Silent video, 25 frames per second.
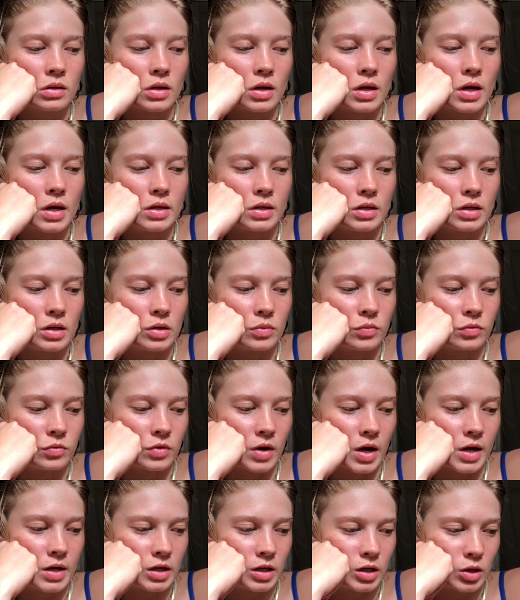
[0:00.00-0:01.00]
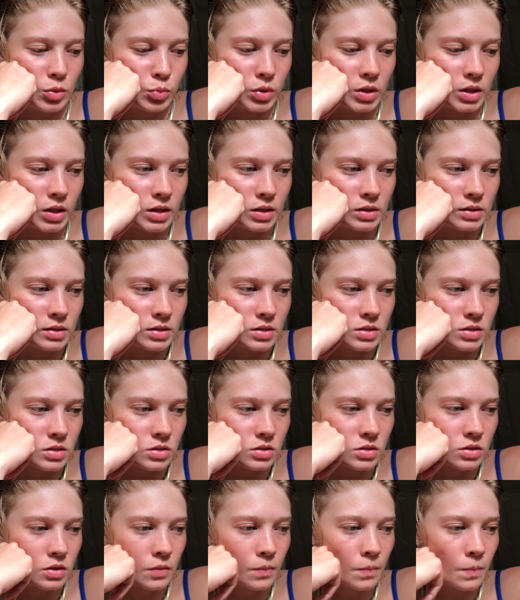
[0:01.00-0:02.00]
ended up finding a place
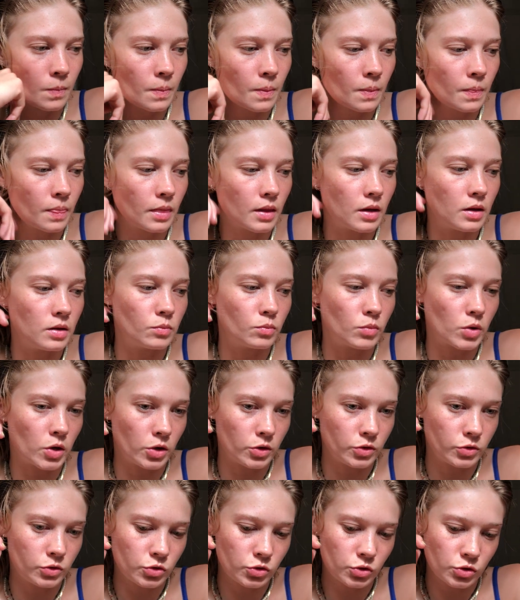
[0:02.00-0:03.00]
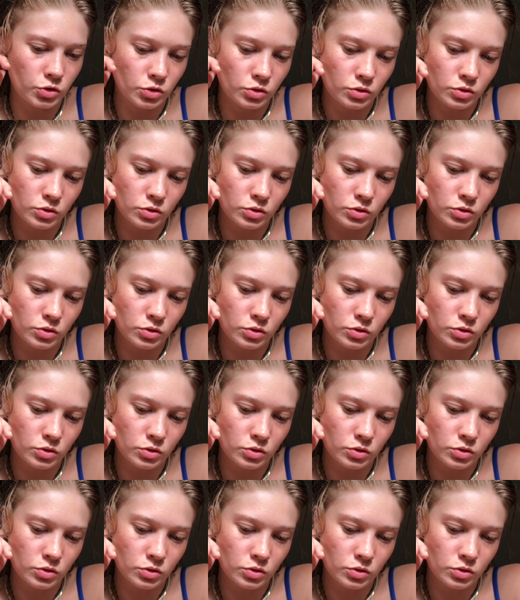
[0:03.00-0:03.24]
in March,